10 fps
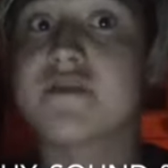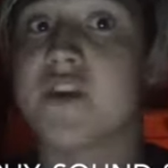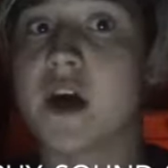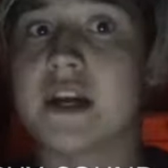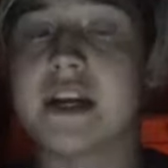
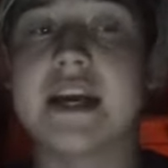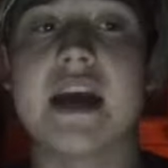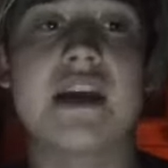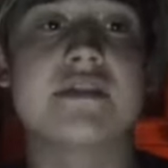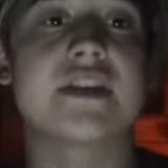finally,
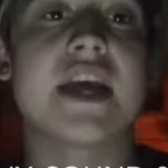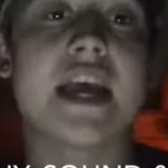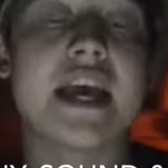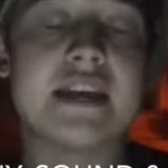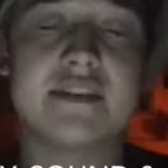
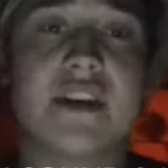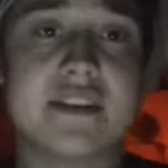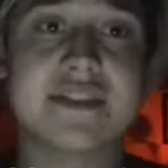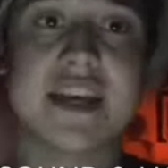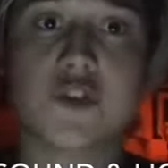is an
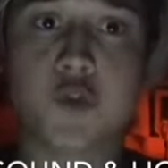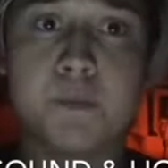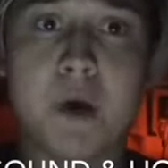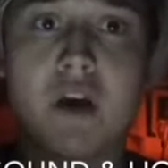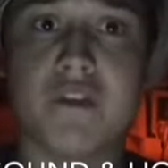essential
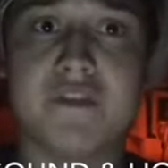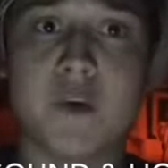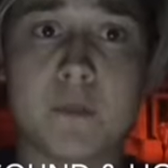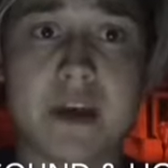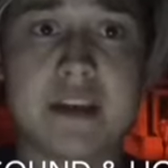part of
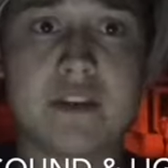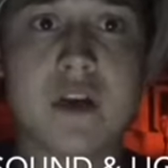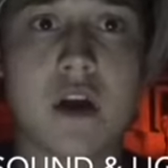filmmaking.